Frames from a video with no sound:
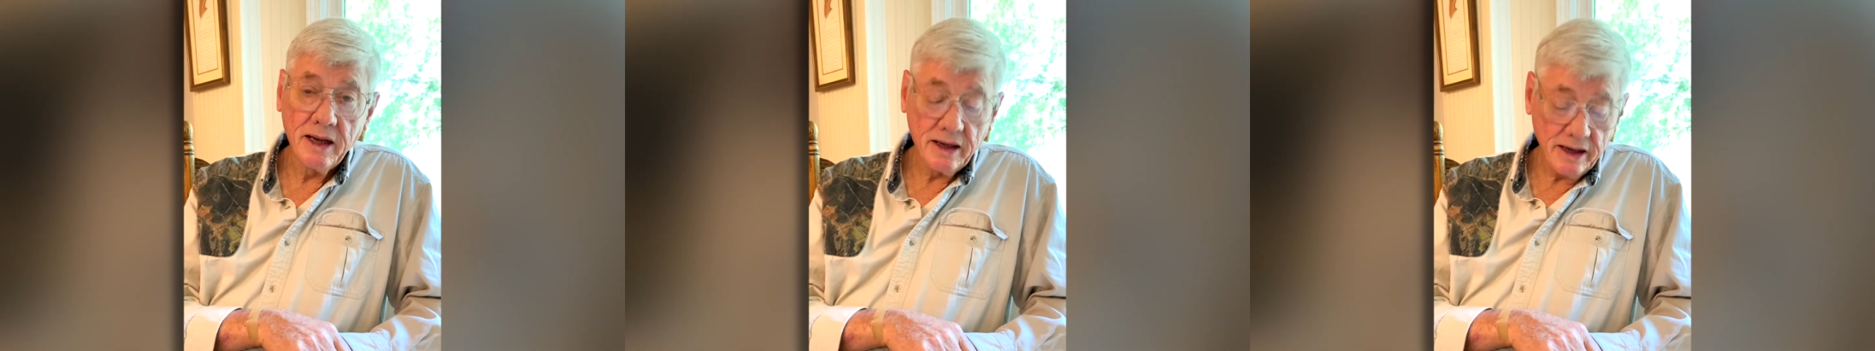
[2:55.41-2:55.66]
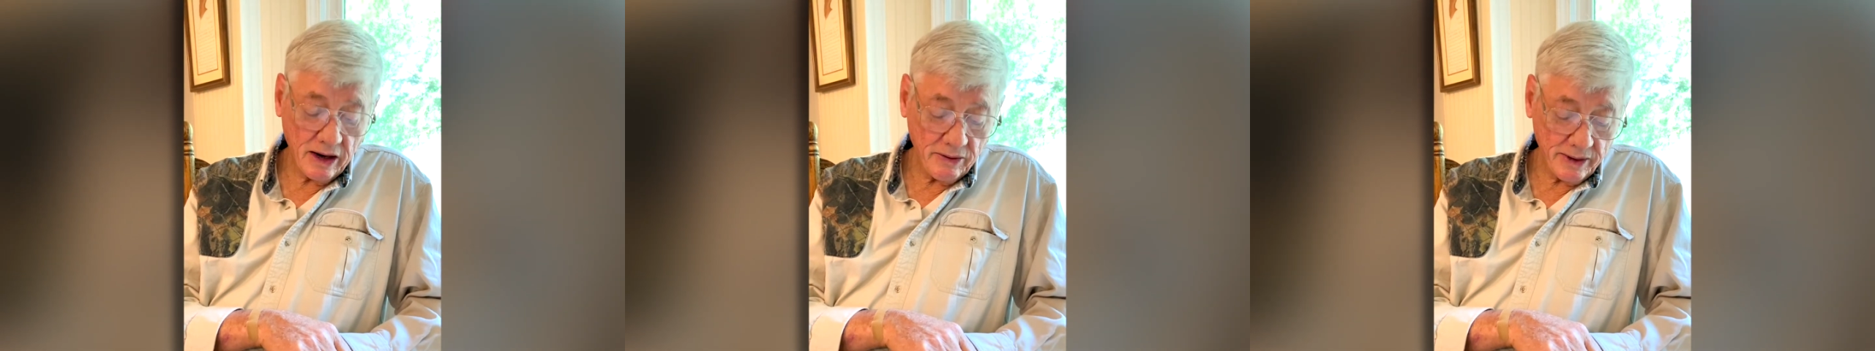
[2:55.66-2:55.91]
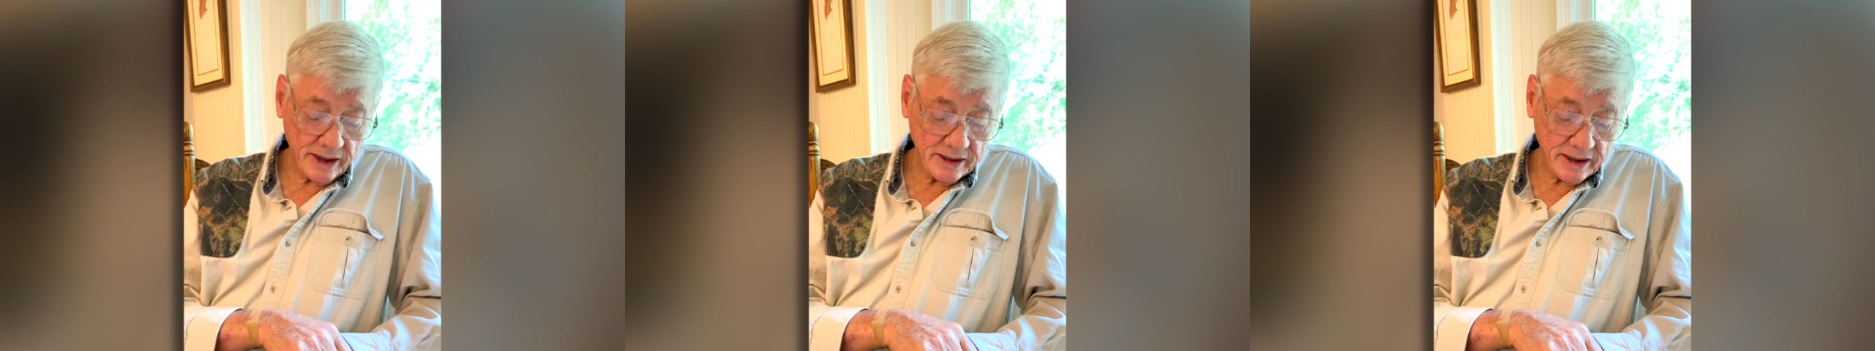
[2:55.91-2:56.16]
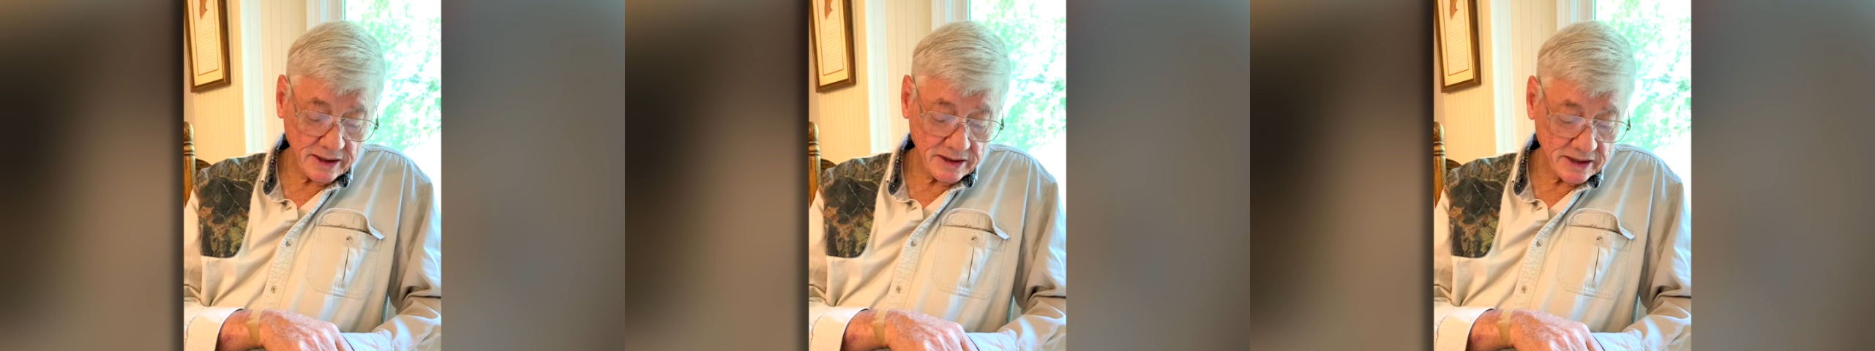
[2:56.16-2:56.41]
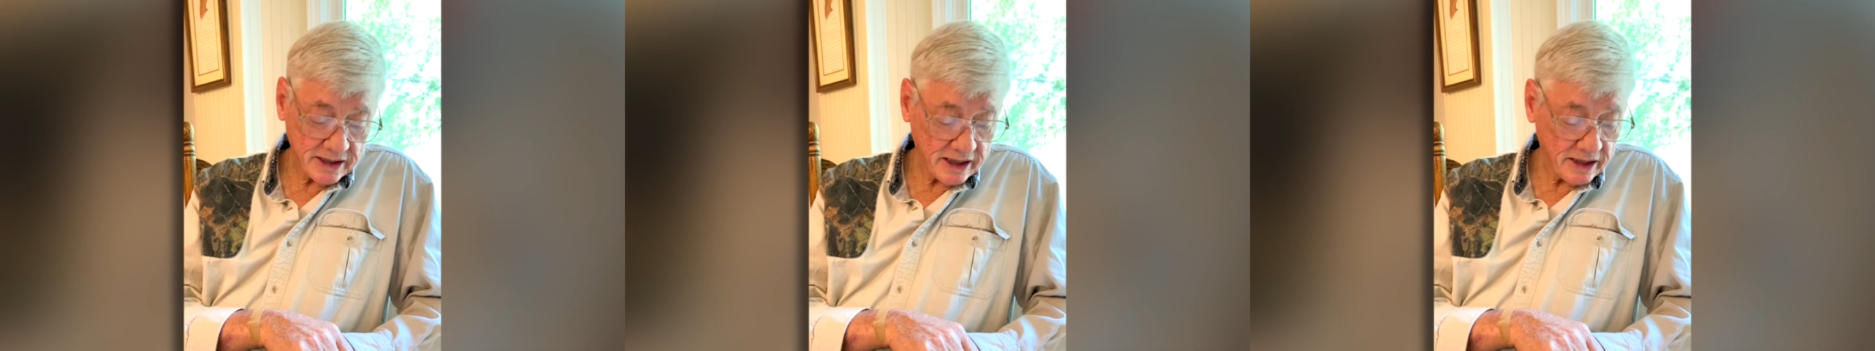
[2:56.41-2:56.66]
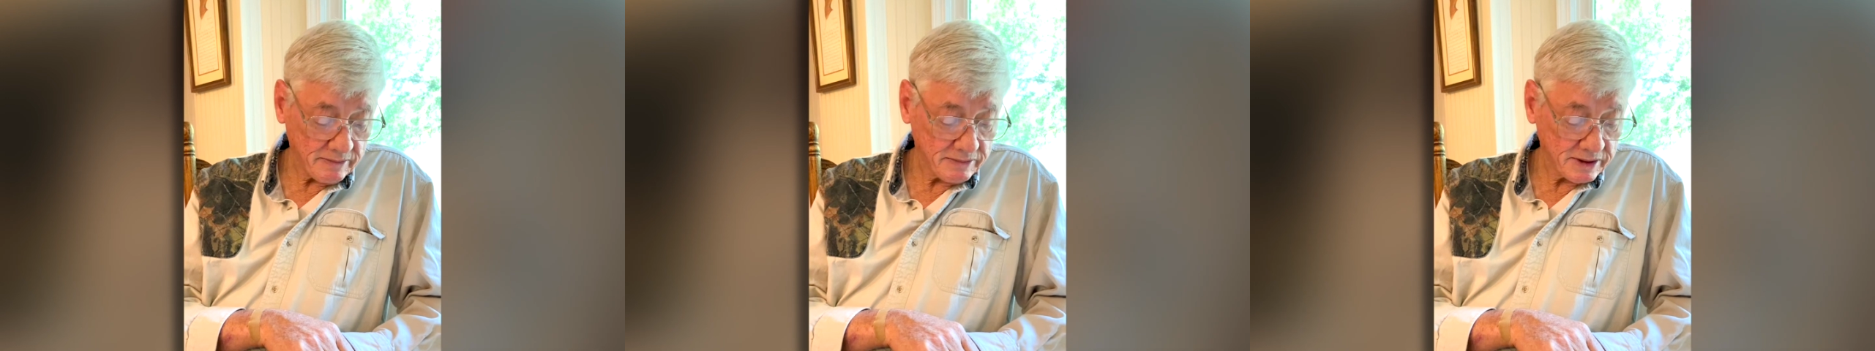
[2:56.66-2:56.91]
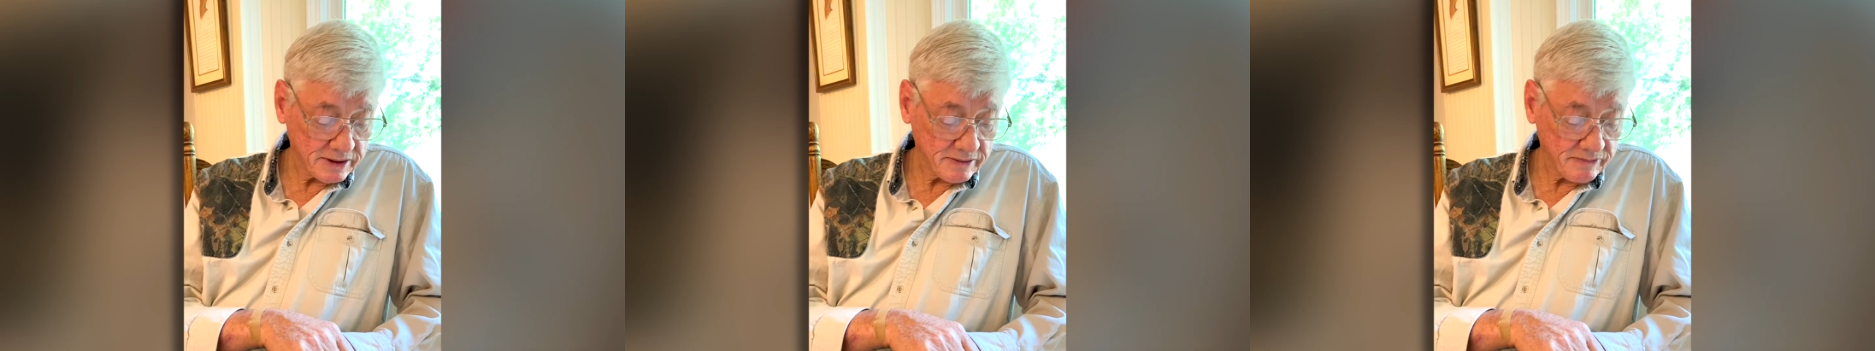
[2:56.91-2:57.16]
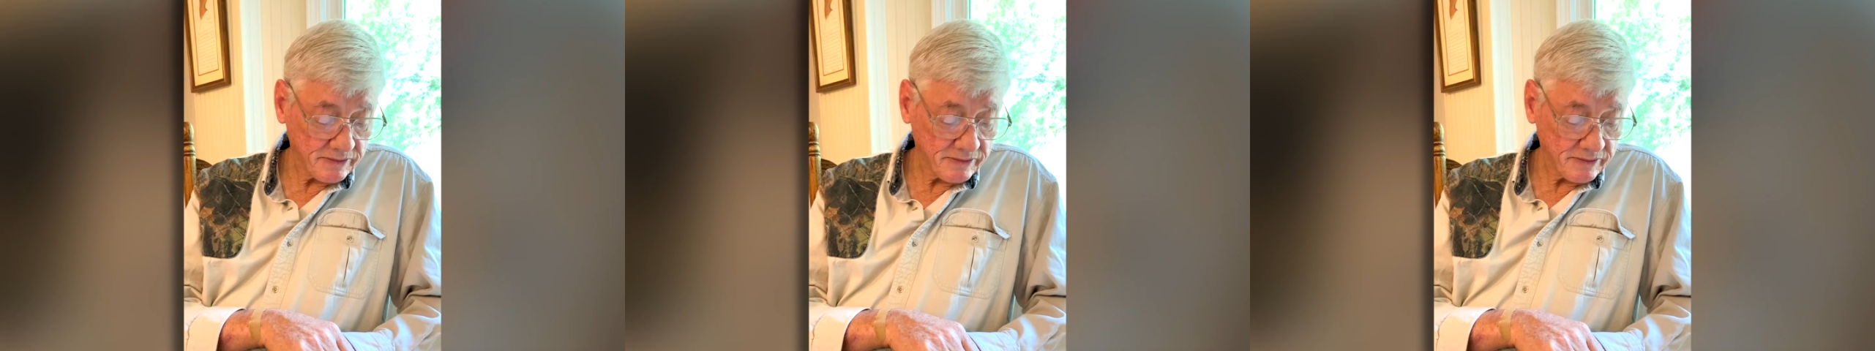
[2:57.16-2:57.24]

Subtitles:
direct our steps,